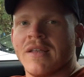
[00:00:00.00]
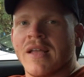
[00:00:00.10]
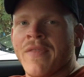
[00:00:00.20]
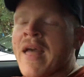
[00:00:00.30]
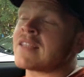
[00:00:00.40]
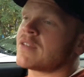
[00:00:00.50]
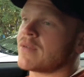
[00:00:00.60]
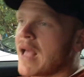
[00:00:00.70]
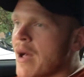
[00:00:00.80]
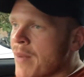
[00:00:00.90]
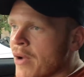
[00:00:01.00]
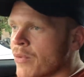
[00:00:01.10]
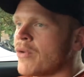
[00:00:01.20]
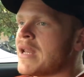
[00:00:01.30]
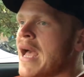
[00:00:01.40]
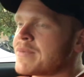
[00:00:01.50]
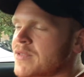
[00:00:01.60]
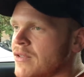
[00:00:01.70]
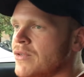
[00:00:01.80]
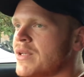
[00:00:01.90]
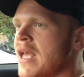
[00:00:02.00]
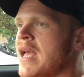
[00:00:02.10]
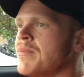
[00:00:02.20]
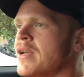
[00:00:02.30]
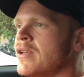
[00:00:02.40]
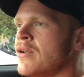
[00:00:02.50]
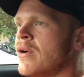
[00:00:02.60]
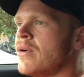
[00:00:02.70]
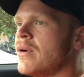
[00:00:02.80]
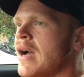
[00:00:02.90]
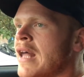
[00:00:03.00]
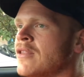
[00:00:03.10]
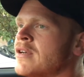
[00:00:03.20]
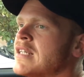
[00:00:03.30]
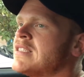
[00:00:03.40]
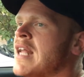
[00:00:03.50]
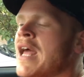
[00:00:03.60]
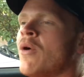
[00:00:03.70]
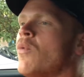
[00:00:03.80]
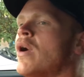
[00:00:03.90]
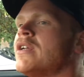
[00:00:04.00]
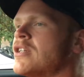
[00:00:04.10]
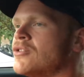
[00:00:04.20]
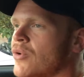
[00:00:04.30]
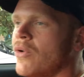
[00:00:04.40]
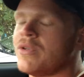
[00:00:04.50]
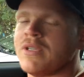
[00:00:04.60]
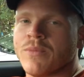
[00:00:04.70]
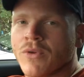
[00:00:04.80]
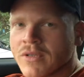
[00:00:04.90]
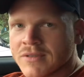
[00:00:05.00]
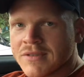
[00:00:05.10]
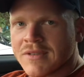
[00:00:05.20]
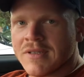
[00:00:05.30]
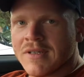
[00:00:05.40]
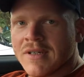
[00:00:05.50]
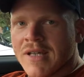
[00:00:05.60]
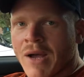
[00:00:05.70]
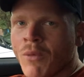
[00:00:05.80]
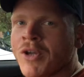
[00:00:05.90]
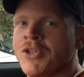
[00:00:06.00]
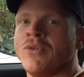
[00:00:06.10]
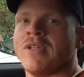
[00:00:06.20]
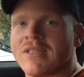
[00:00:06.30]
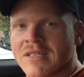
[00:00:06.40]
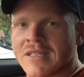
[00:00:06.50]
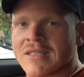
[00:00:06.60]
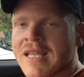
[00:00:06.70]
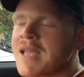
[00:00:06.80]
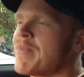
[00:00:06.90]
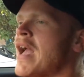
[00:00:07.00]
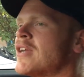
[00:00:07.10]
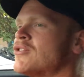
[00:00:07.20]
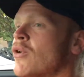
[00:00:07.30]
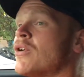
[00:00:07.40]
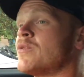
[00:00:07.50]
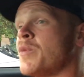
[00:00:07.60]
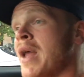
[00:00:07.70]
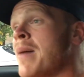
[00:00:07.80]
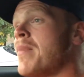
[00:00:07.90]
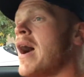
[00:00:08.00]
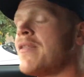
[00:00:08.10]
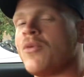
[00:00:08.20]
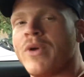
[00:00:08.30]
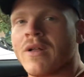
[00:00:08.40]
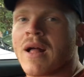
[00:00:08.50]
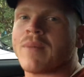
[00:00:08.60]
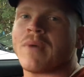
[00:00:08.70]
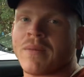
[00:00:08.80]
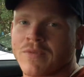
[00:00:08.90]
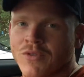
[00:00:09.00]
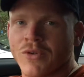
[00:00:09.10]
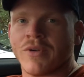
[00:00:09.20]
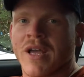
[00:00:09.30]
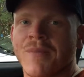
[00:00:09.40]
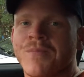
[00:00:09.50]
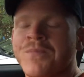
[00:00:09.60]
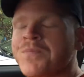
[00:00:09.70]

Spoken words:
And that's how my road to Absolute came. But, I learned, I said, I don't want control anymore. I want you to take back control, because when I'm behind the wheel, I'm screwing up.